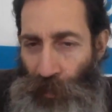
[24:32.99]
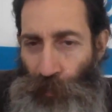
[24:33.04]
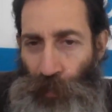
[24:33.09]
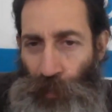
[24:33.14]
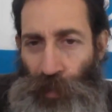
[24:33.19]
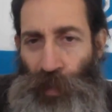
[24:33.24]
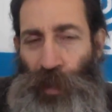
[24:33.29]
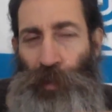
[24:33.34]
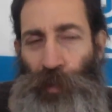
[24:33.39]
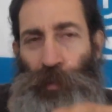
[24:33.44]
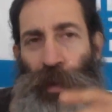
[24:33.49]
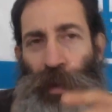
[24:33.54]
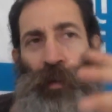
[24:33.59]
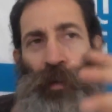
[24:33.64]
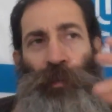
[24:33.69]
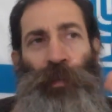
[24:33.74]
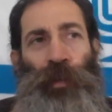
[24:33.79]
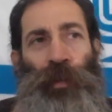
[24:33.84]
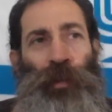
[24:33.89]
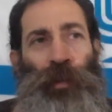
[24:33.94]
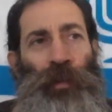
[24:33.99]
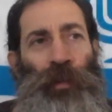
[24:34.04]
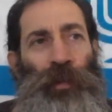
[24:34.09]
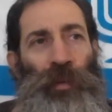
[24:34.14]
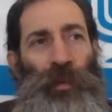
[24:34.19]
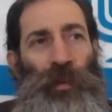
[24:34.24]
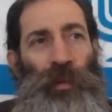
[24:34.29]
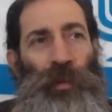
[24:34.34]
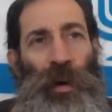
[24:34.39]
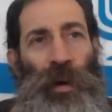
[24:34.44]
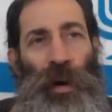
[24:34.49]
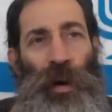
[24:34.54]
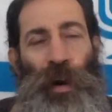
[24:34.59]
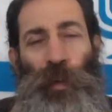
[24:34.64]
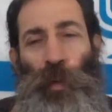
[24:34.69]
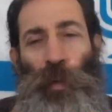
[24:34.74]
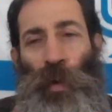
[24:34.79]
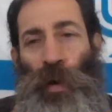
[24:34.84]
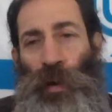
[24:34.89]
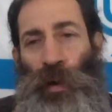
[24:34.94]
we think about our
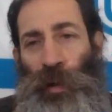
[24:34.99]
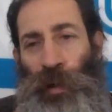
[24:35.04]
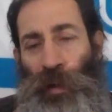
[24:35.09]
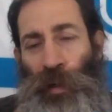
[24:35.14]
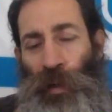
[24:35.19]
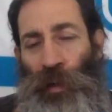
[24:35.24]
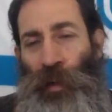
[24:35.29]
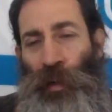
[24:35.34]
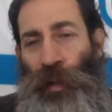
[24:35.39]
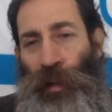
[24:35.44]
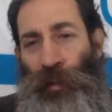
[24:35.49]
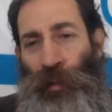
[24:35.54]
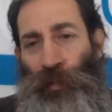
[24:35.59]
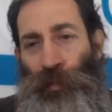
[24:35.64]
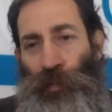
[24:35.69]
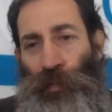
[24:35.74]
walk in our life.